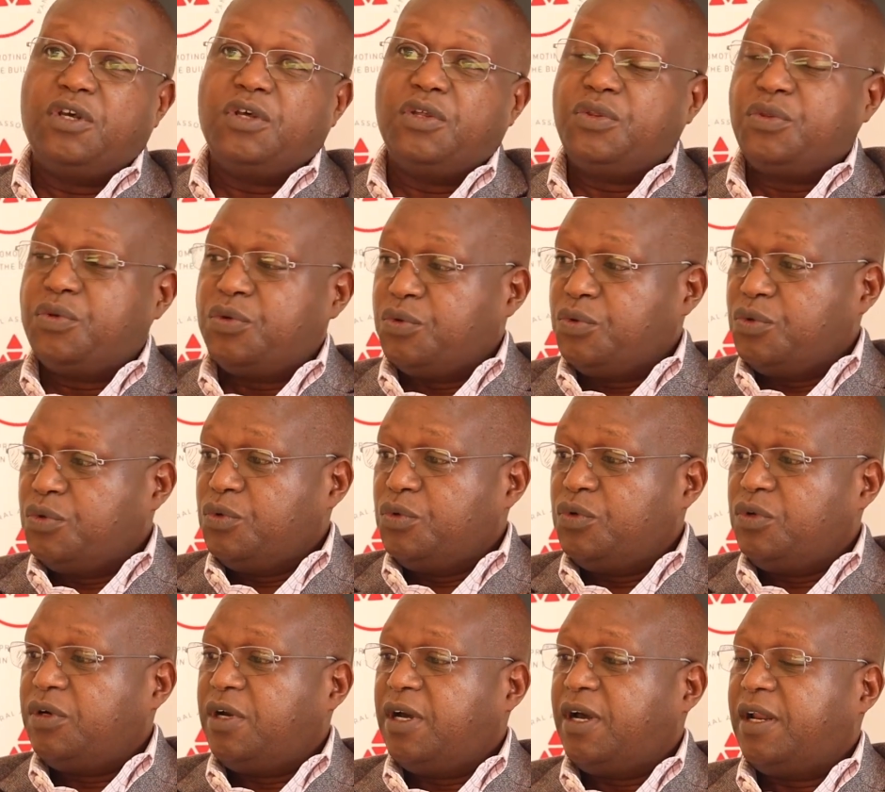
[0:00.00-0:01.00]

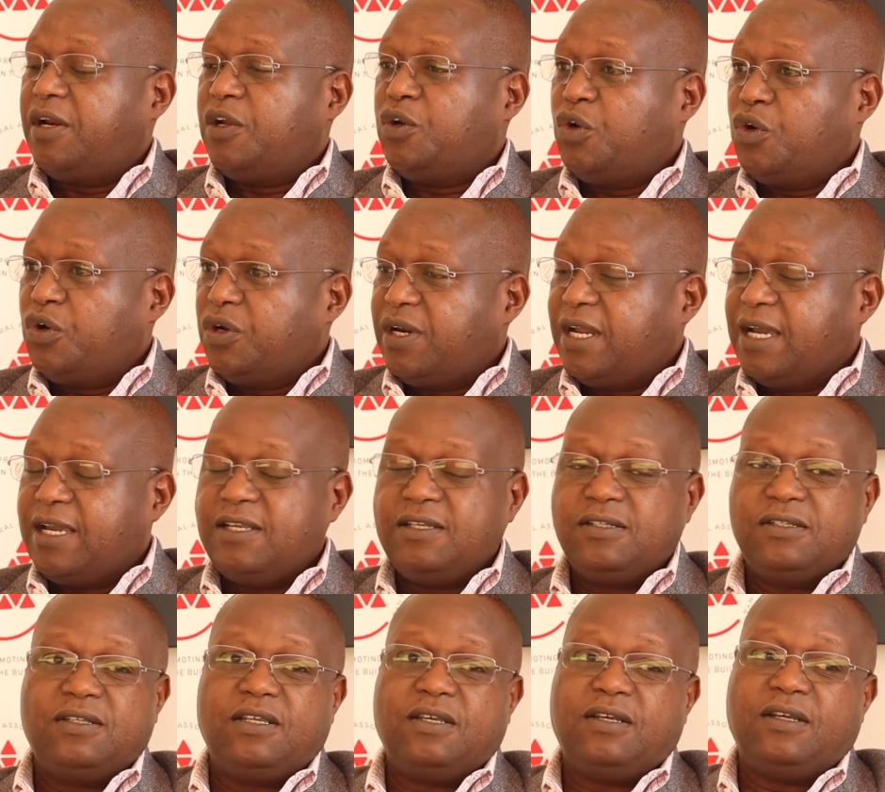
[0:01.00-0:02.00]
through a
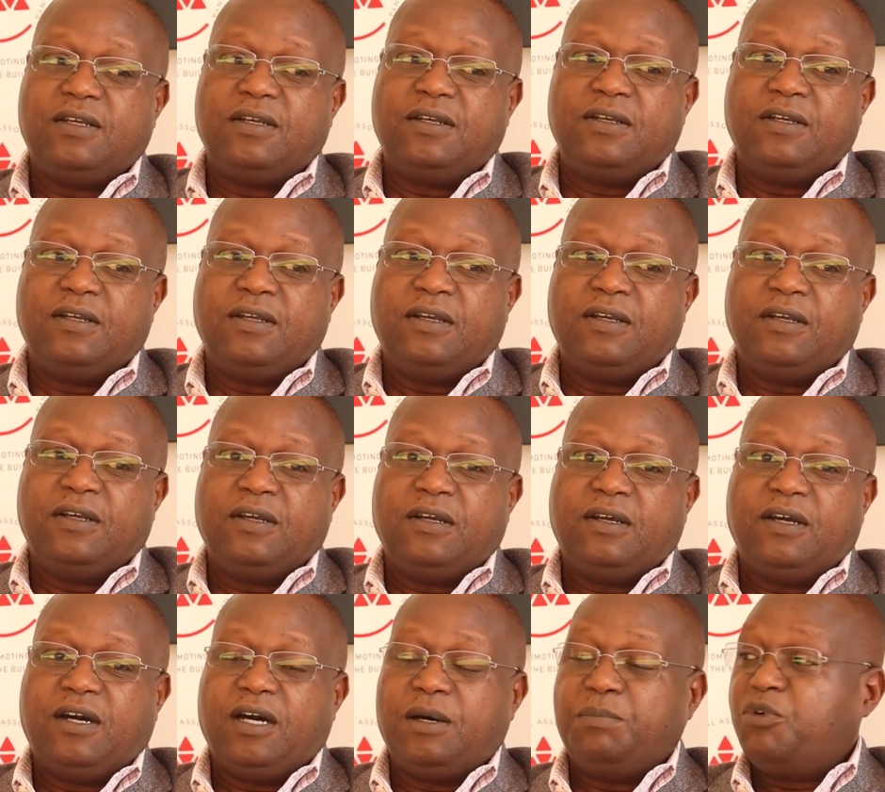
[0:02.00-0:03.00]
recognized
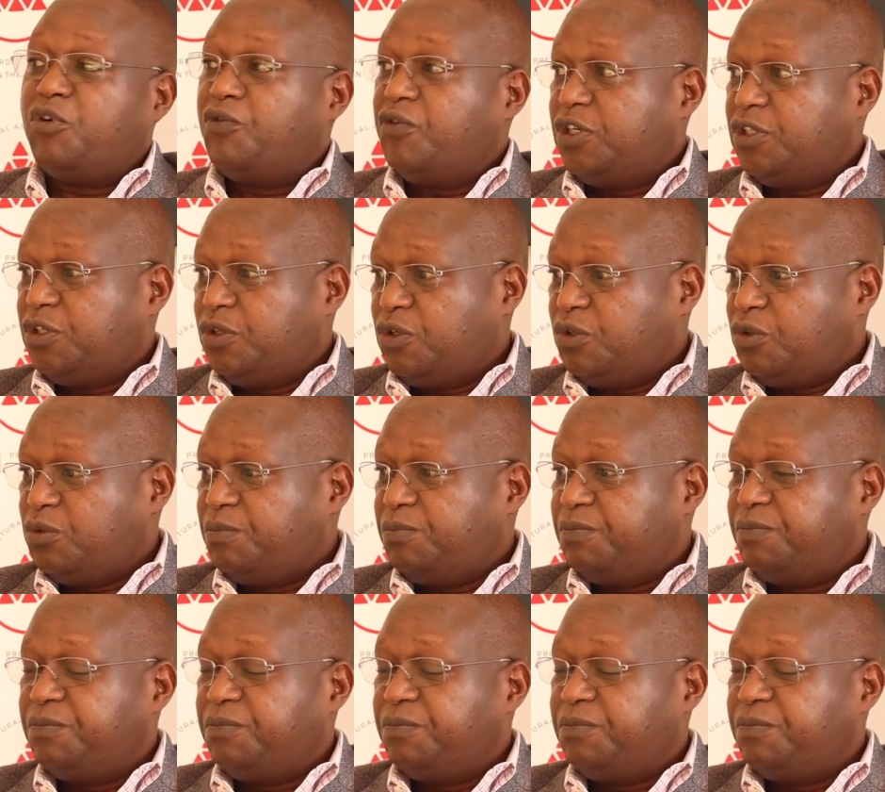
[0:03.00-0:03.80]
professional